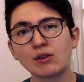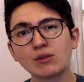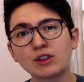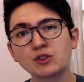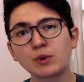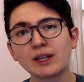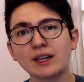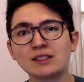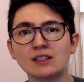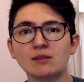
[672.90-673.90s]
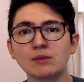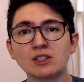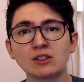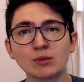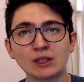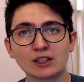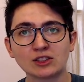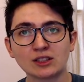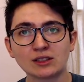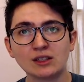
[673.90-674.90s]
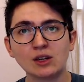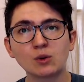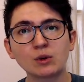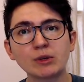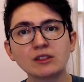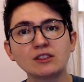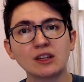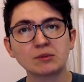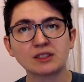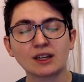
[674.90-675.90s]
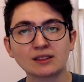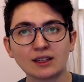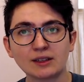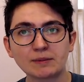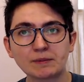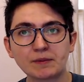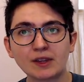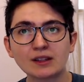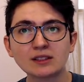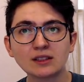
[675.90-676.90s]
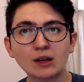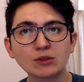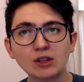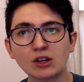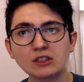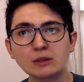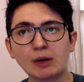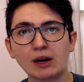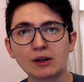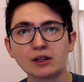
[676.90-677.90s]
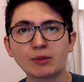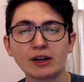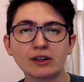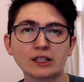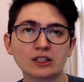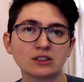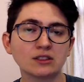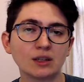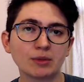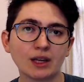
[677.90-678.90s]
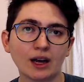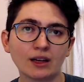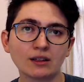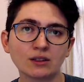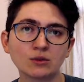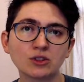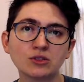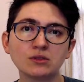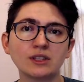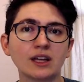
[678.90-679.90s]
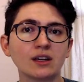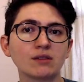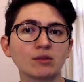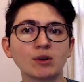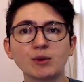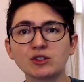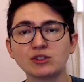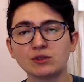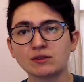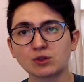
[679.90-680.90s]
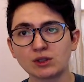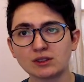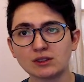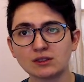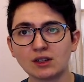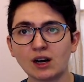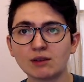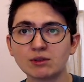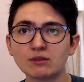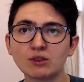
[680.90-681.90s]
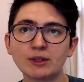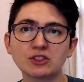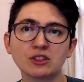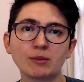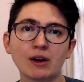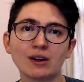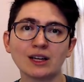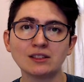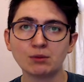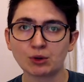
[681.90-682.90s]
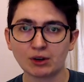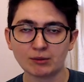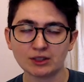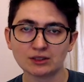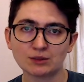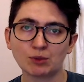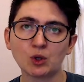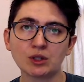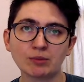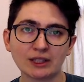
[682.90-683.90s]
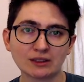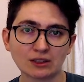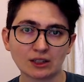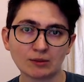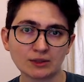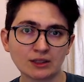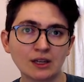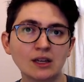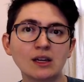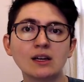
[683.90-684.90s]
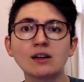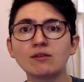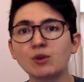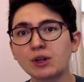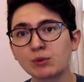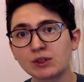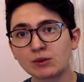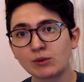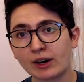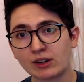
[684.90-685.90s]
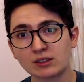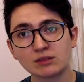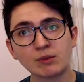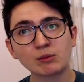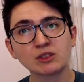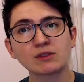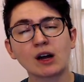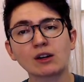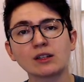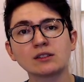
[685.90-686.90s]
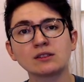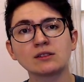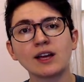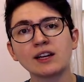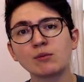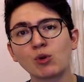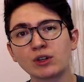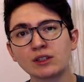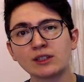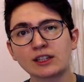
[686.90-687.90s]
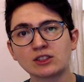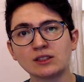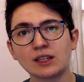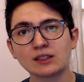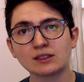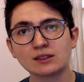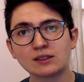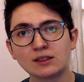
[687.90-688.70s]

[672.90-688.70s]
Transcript: For the 2018 midterm election, we built a Jamstack site. This site was largely powered by our Elections API, which drew data from a multitude of sources to offer information about ID requirements, polling place lookups, voting re records of members of Congress, and important election dates.